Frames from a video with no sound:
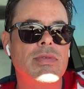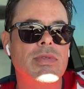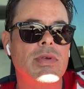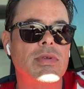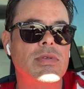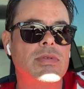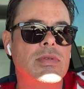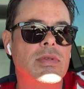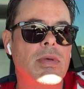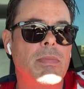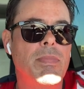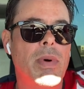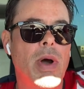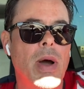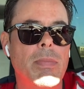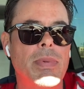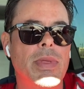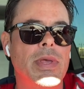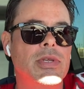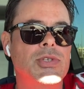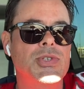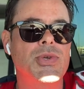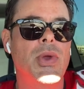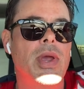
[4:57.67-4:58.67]
the, the
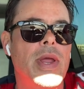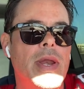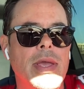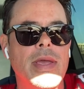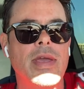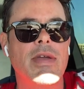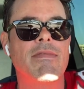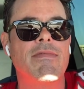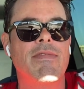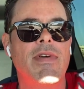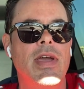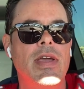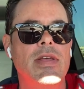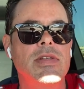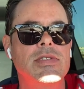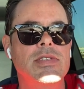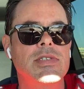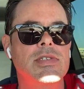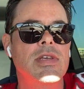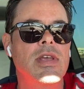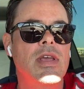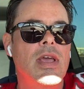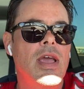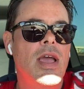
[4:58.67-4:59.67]
public training
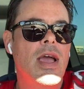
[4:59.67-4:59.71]
events.